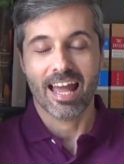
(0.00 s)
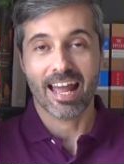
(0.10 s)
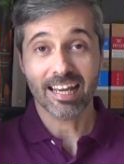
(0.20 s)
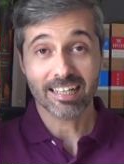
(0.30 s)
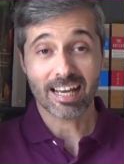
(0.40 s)

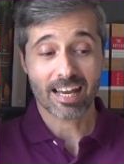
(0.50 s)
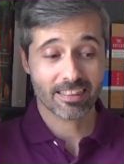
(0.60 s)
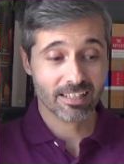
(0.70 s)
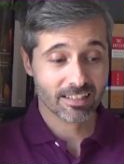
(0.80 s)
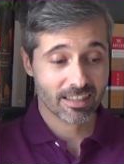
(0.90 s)
And I
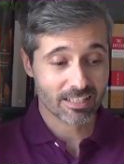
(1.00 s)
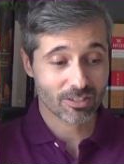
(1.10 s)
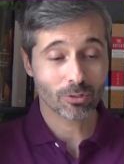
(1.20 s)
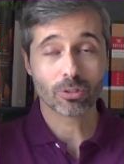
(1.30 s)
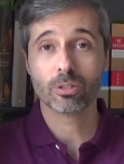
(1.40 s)
think this
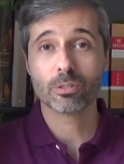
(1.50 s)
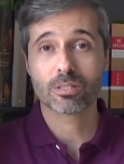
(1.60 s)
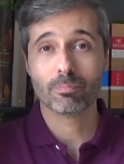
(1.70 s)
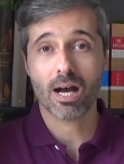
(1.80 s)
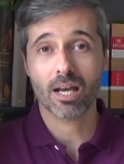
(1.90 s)

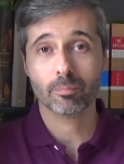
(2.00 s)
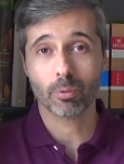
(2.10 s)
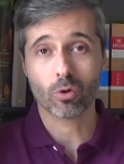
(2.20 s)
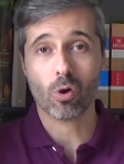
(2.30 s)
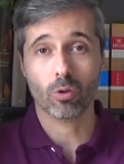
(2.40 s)
concludes my
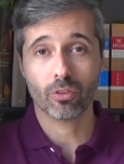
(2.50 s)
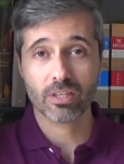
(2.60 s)
book haul.